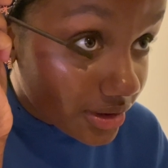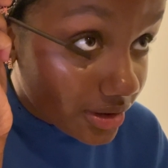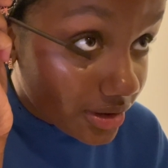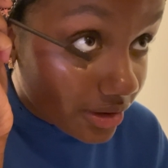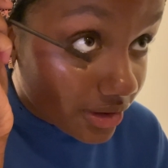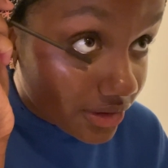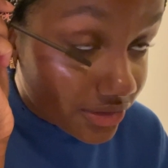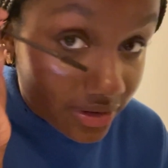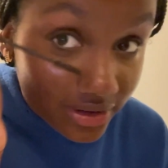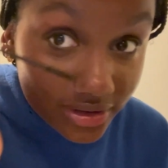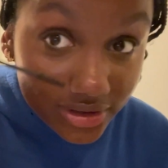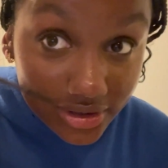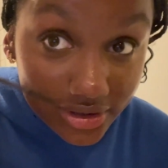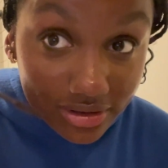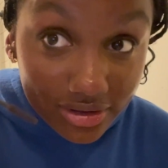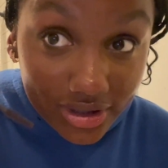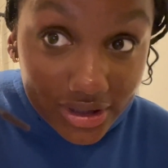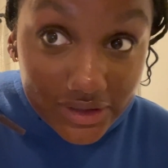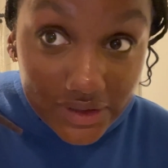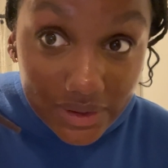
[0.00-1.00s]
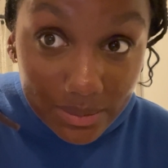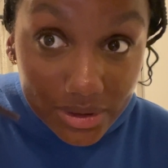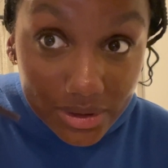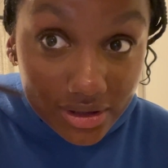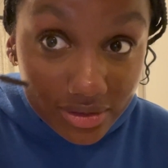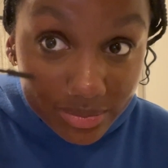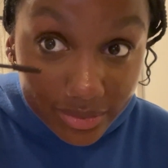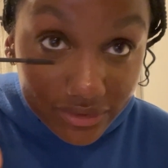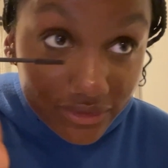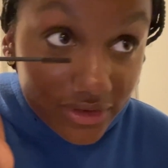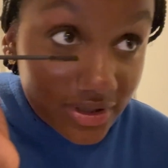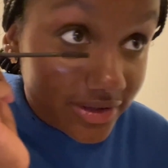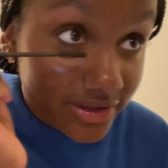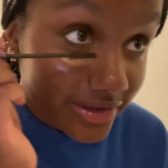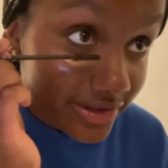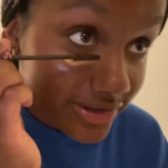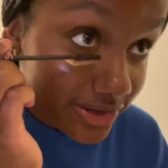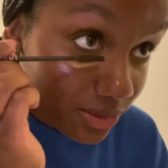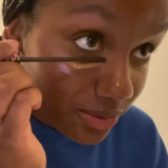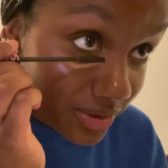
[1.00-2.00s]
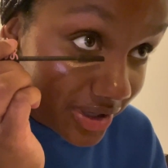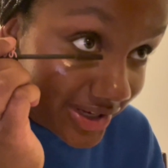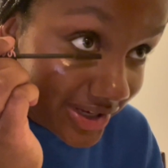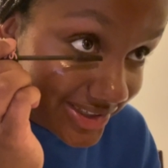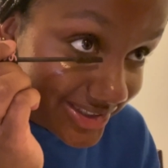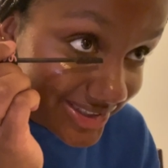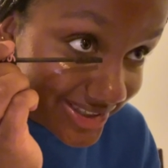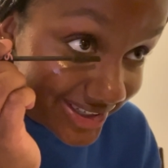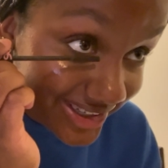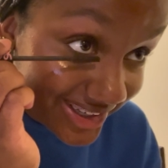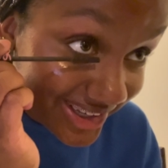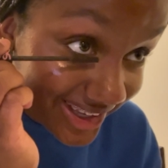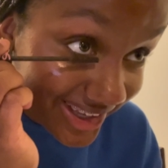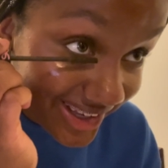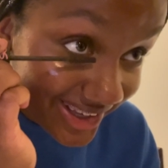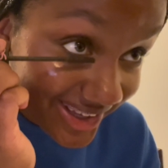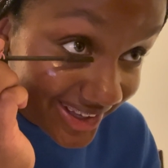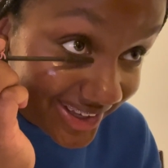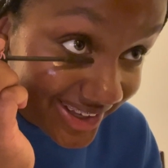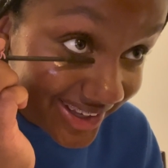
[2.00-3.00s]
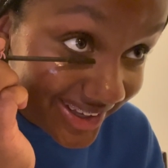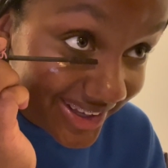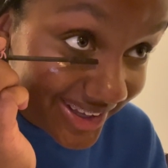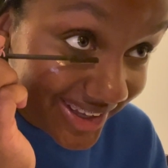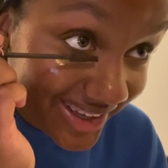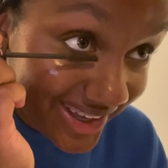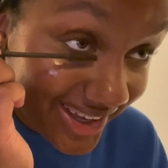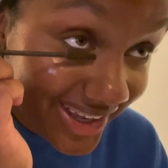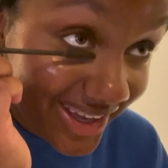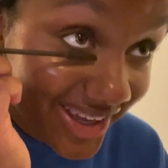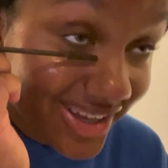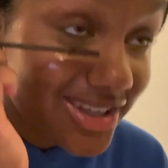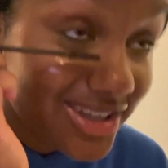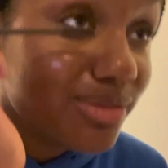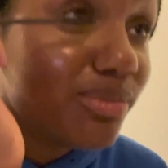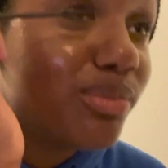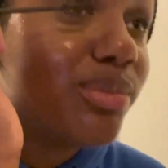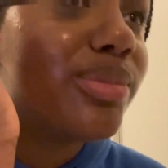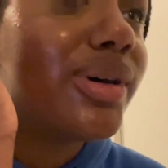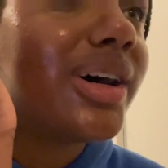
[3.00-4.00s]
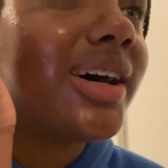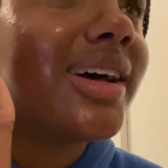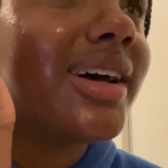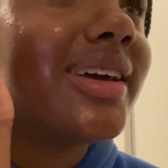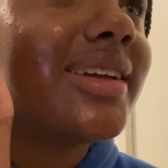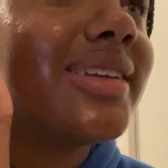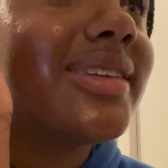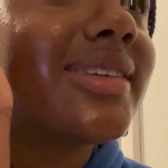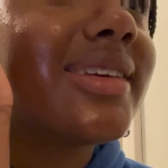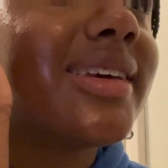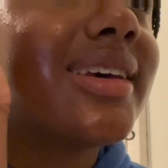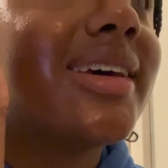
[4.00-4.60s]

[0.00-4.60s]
Also, I look crazy because my face is so wet. But,